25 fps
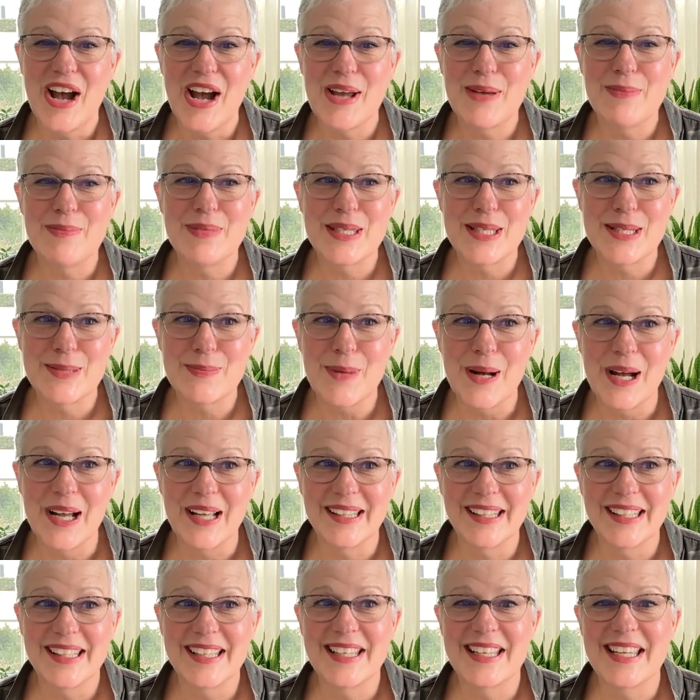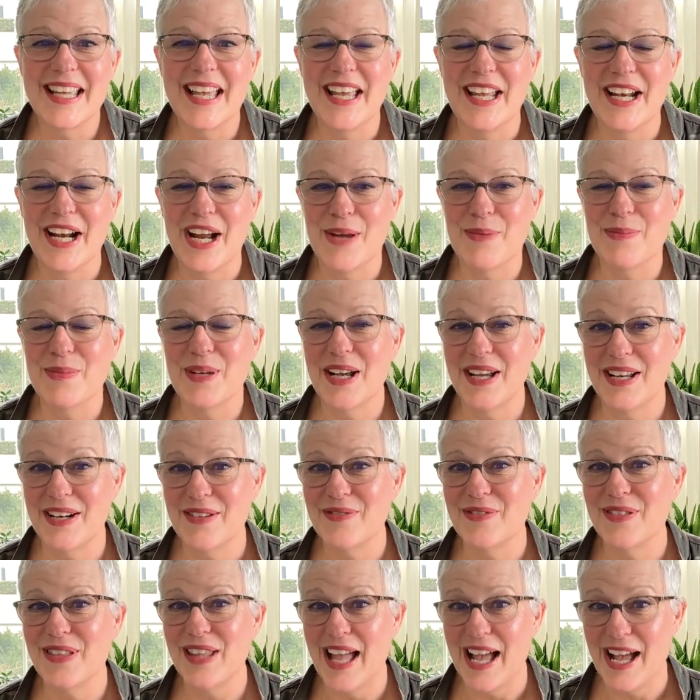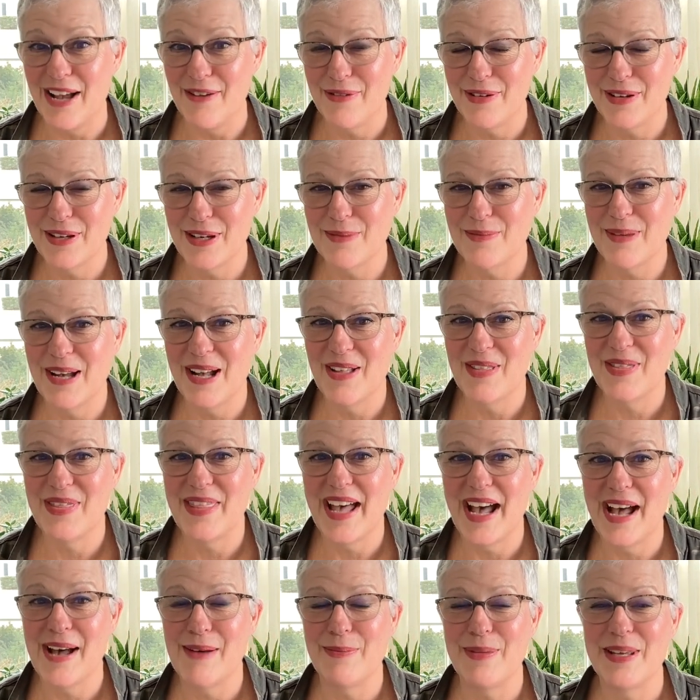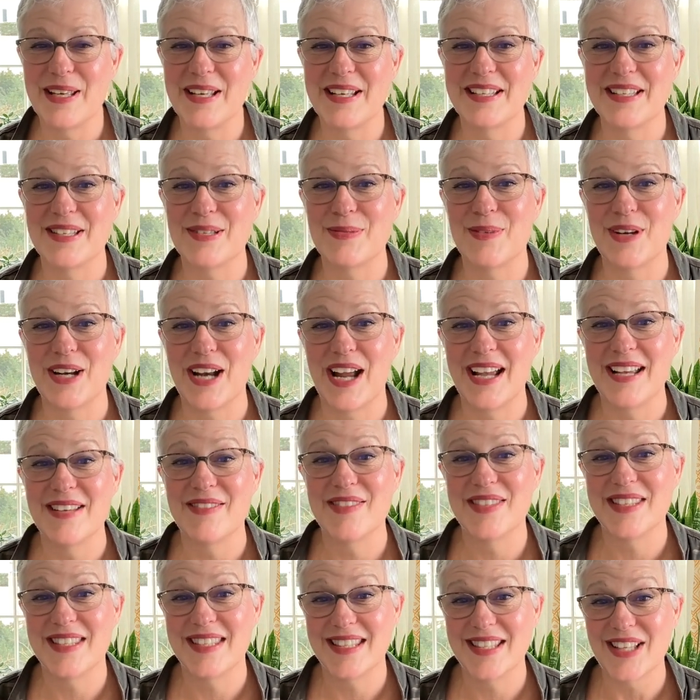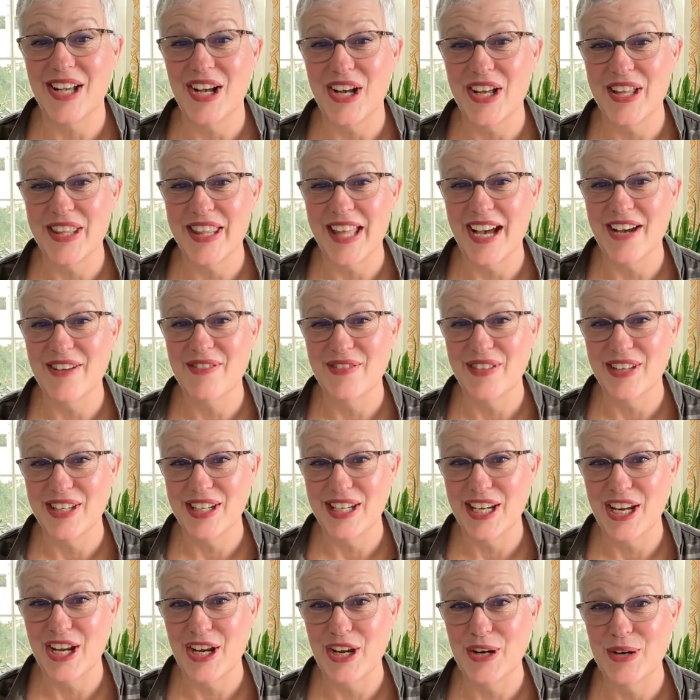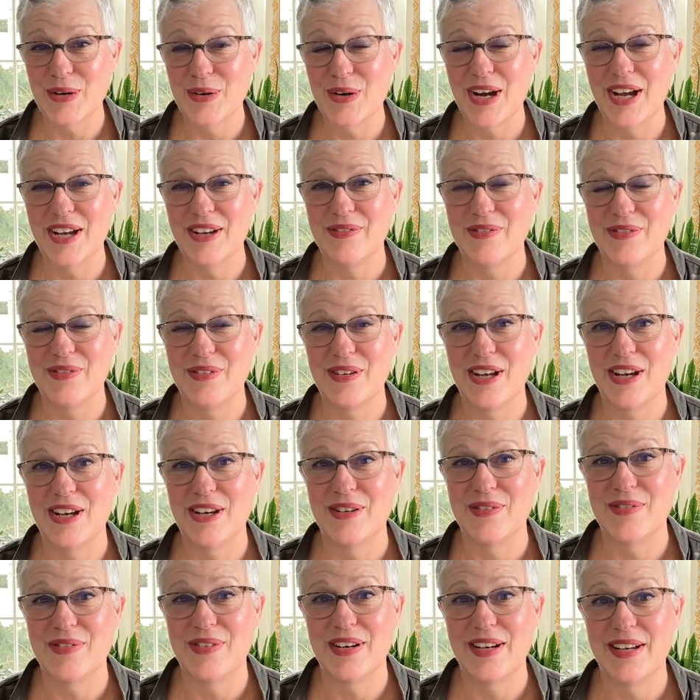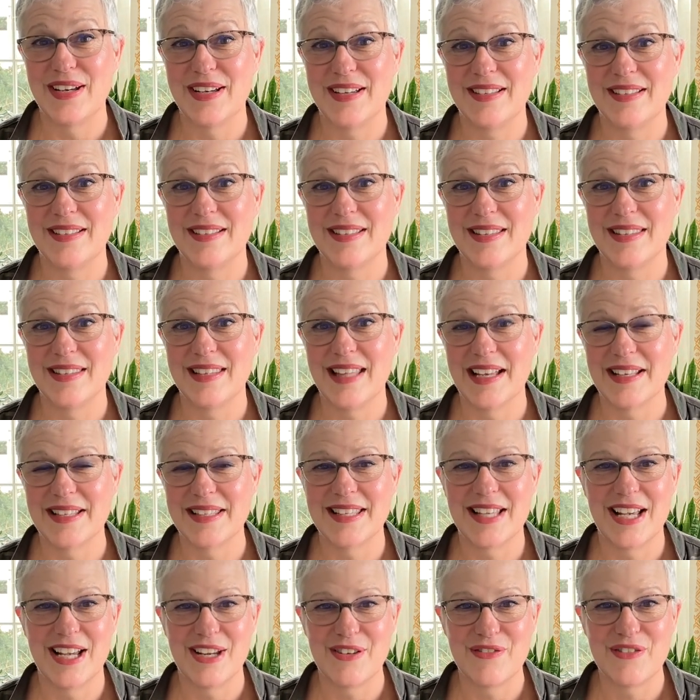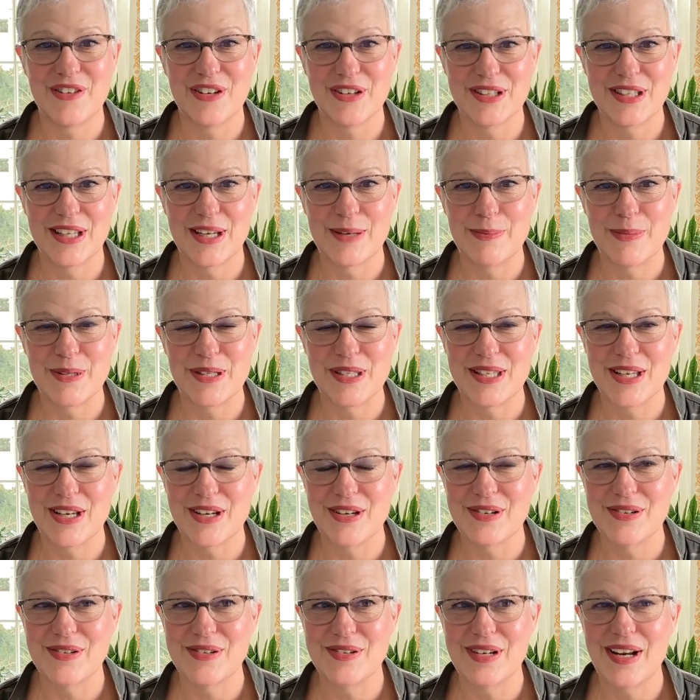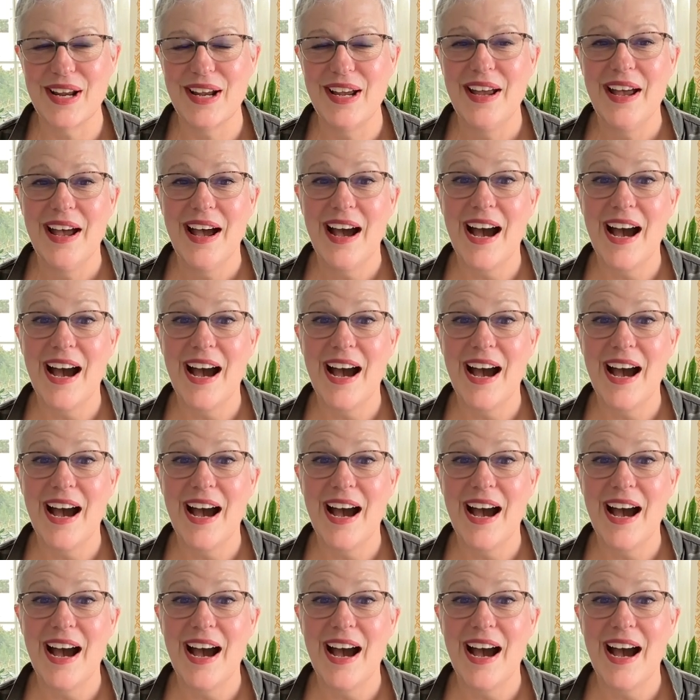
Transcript: I'm smiling and I'm kind of laughing about that, because when I saw that video of that Seinfeld episode,